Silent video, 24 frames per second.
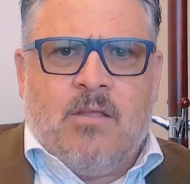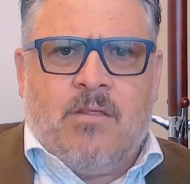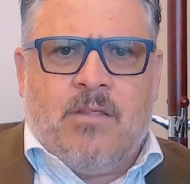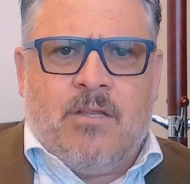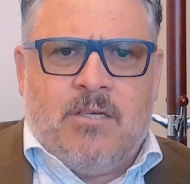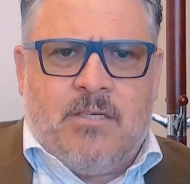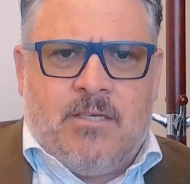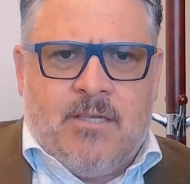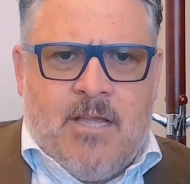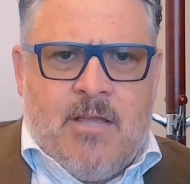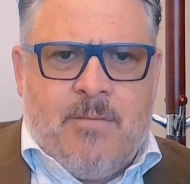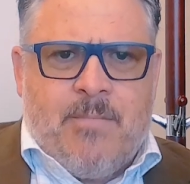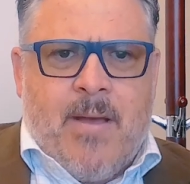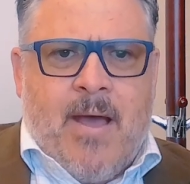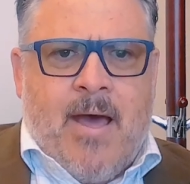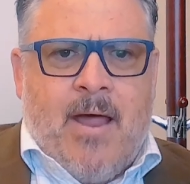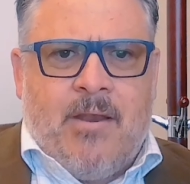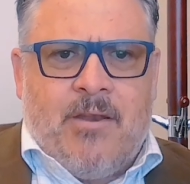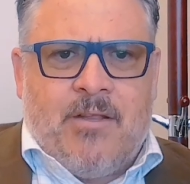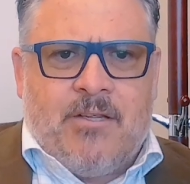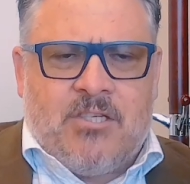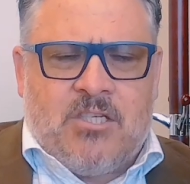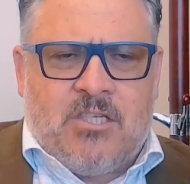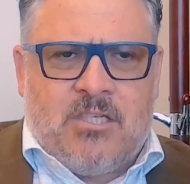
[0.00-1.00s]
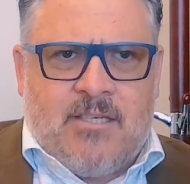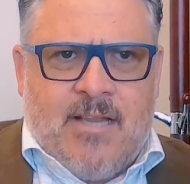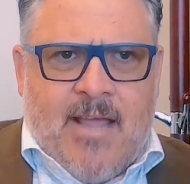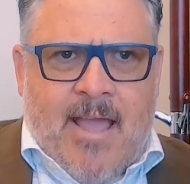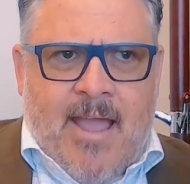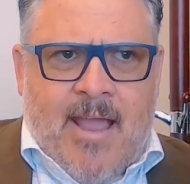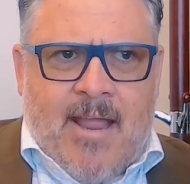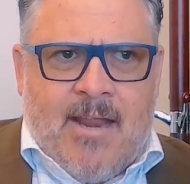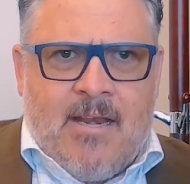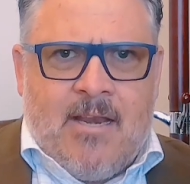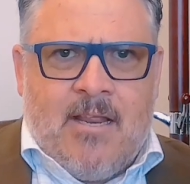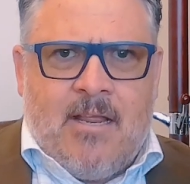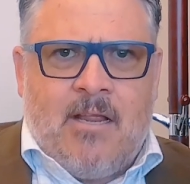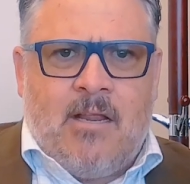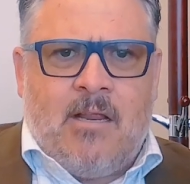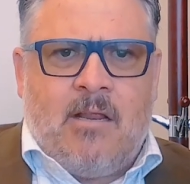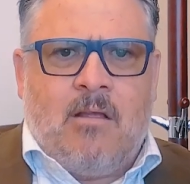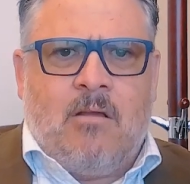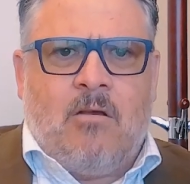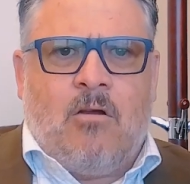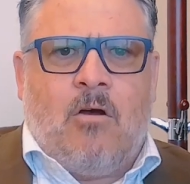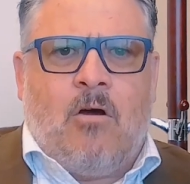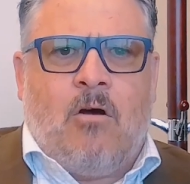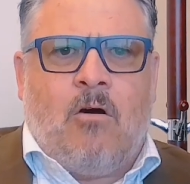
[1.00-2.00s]
deep
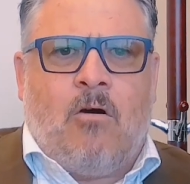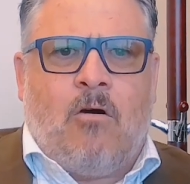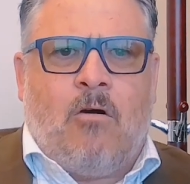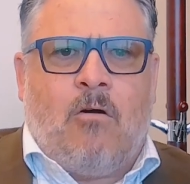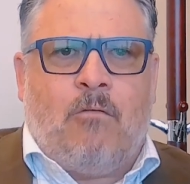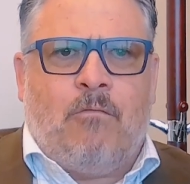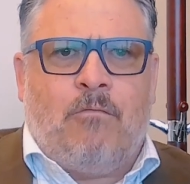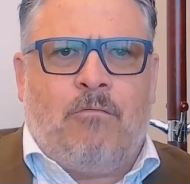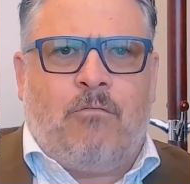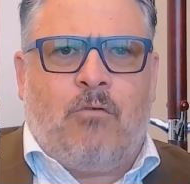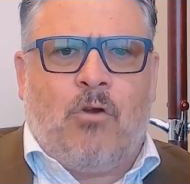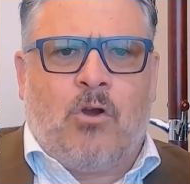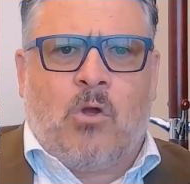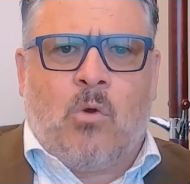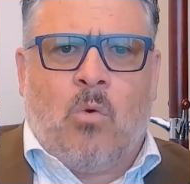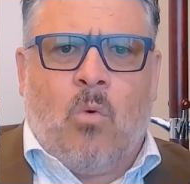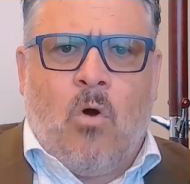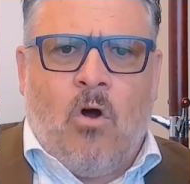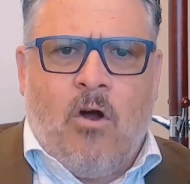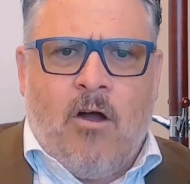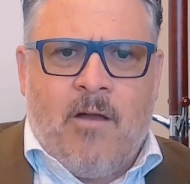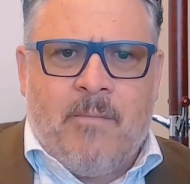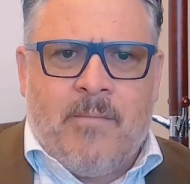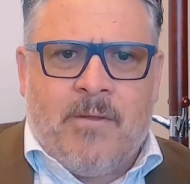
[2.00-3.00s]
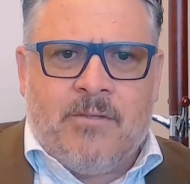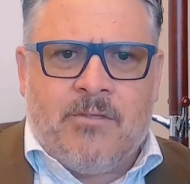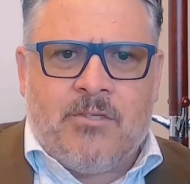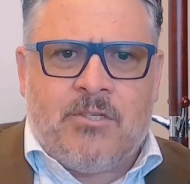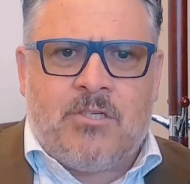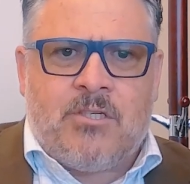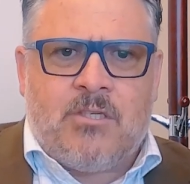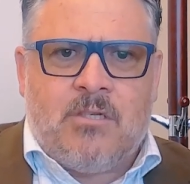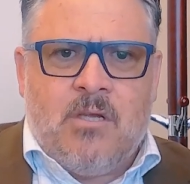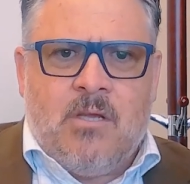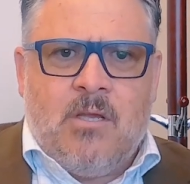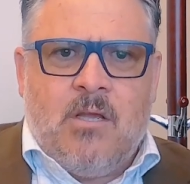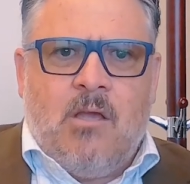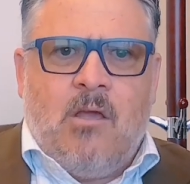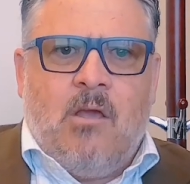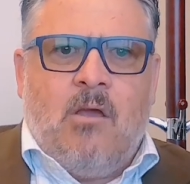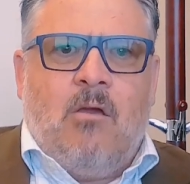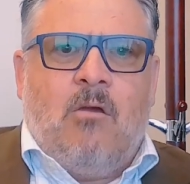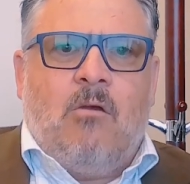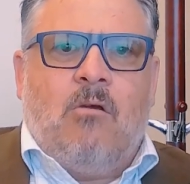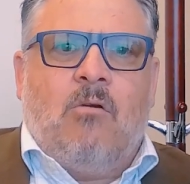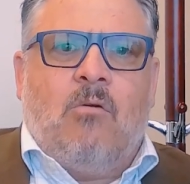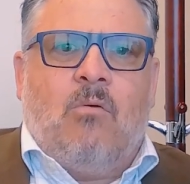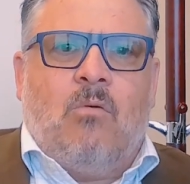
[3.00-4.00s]
understanding of requirements,
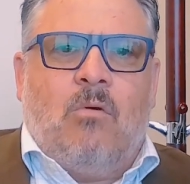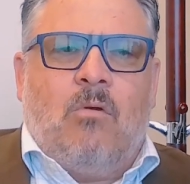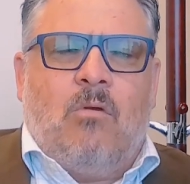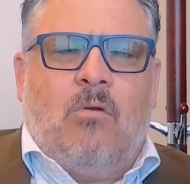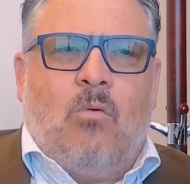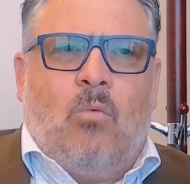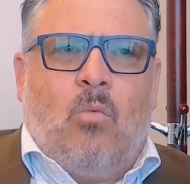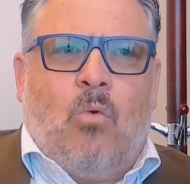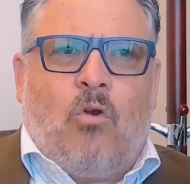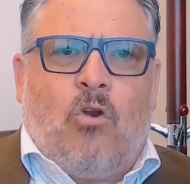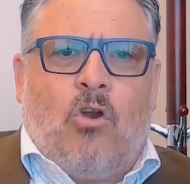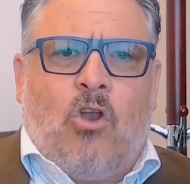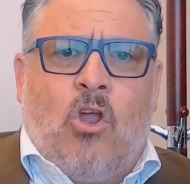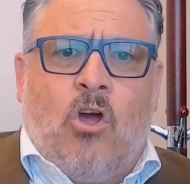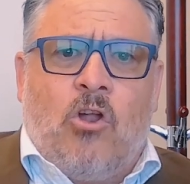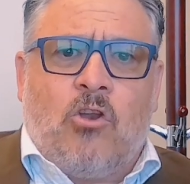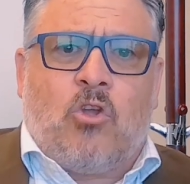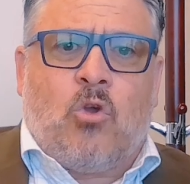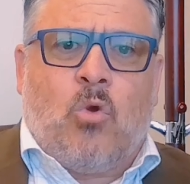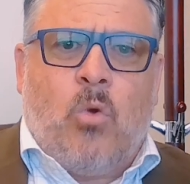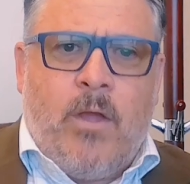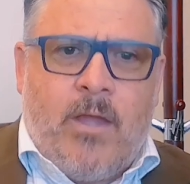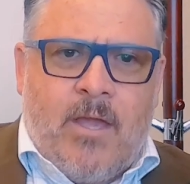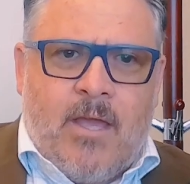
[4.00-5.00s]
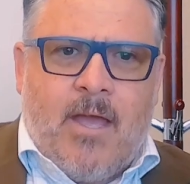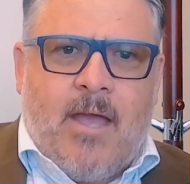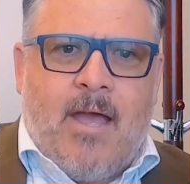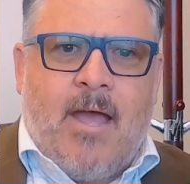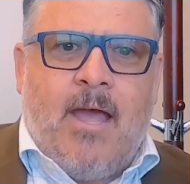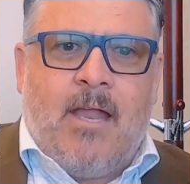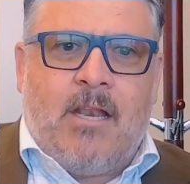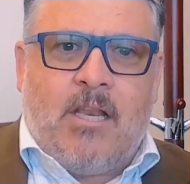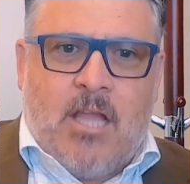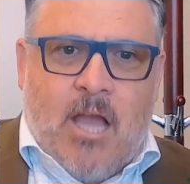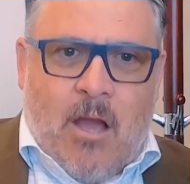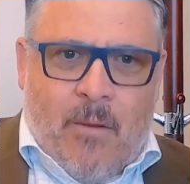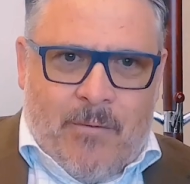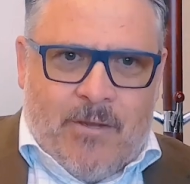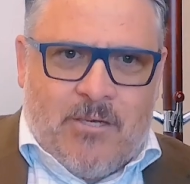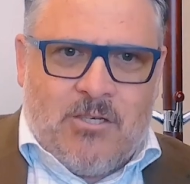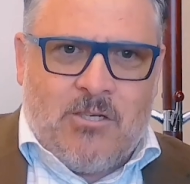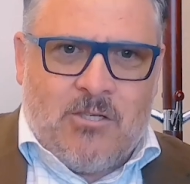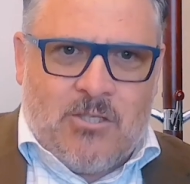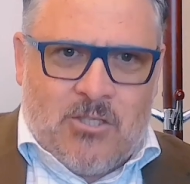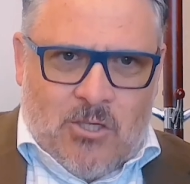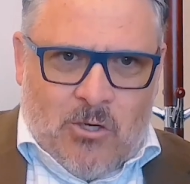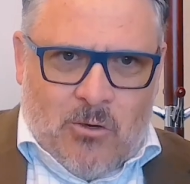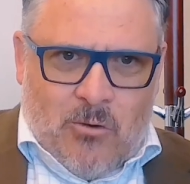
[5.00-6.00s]
we're a lot quicker at going
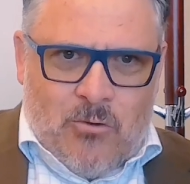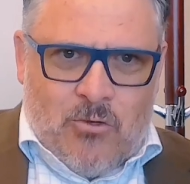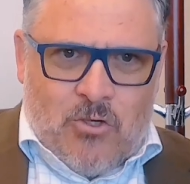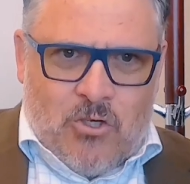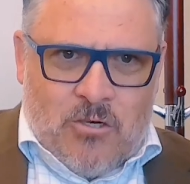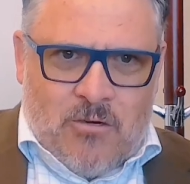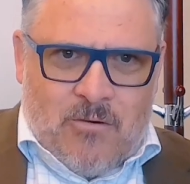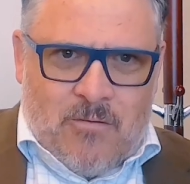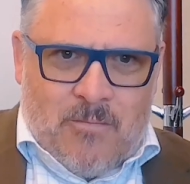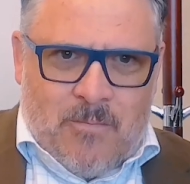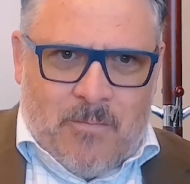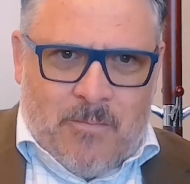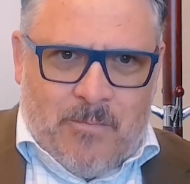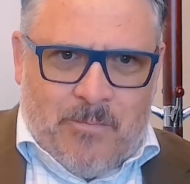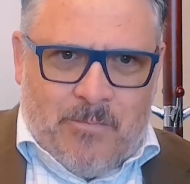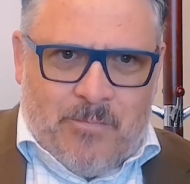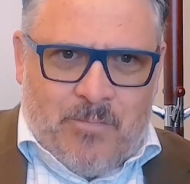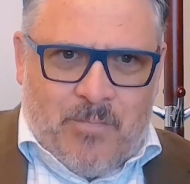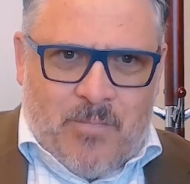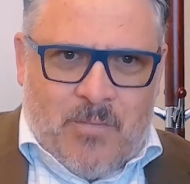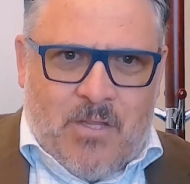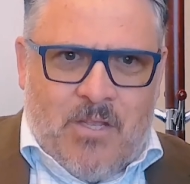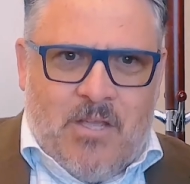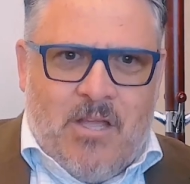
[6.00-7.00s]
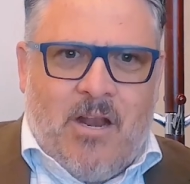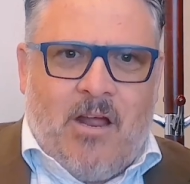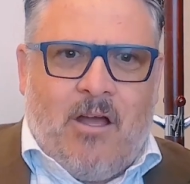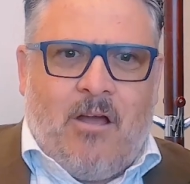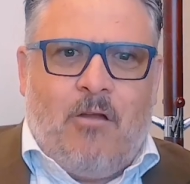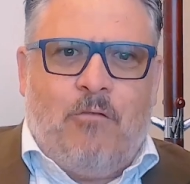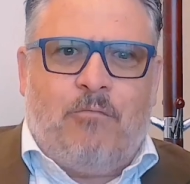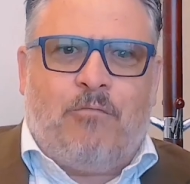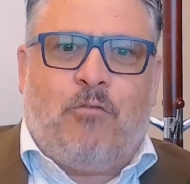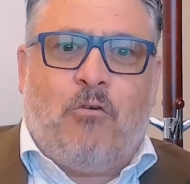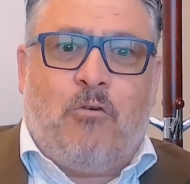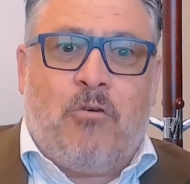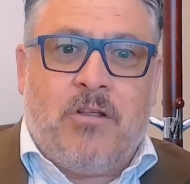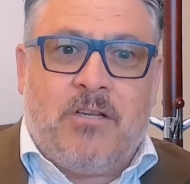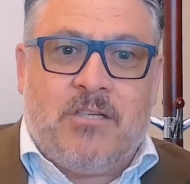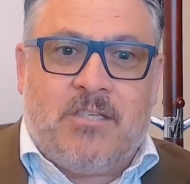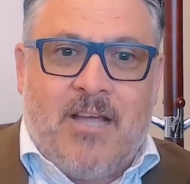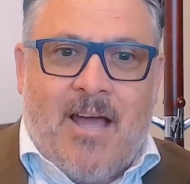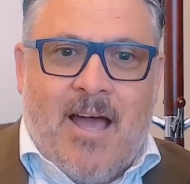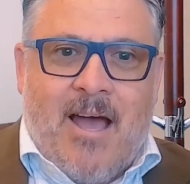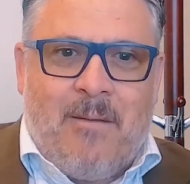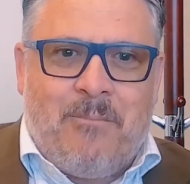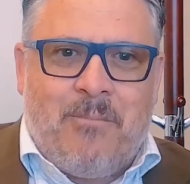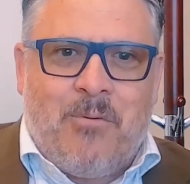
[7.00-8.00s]
to solution. For
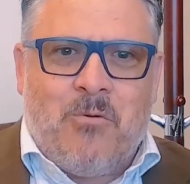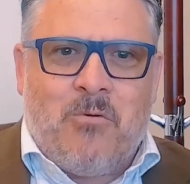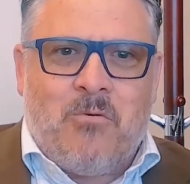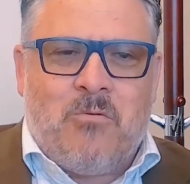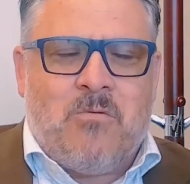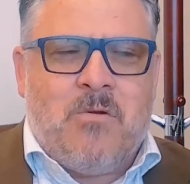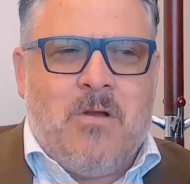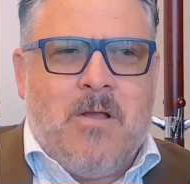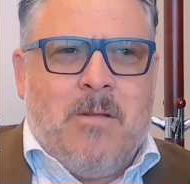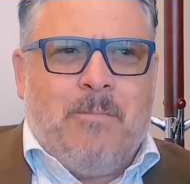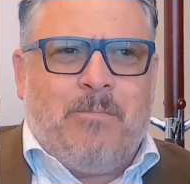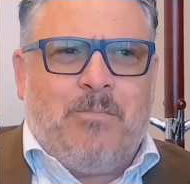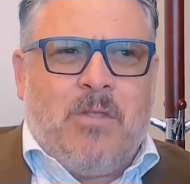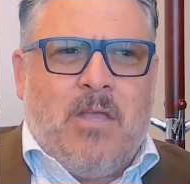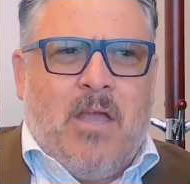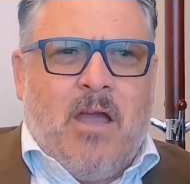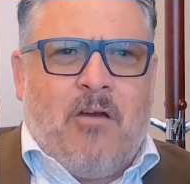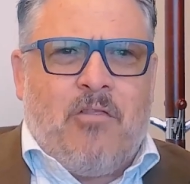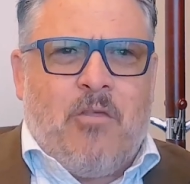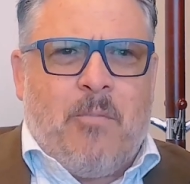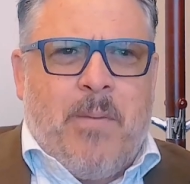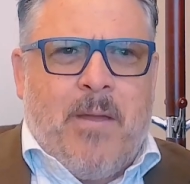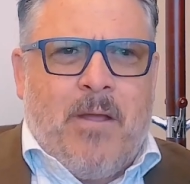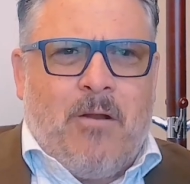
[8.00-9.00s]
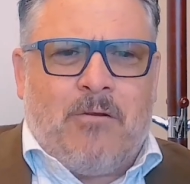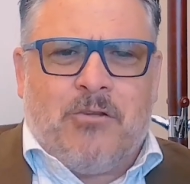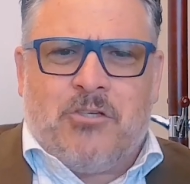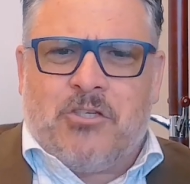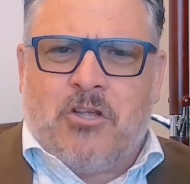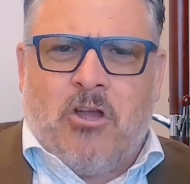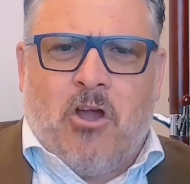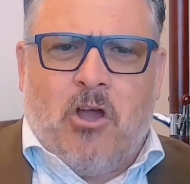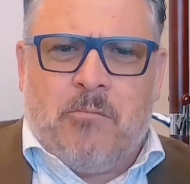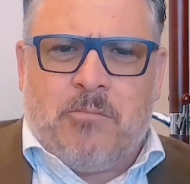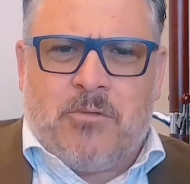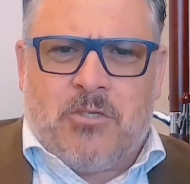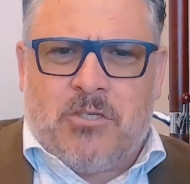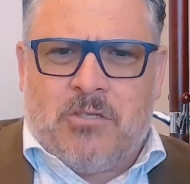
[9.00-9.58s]
example, the periscope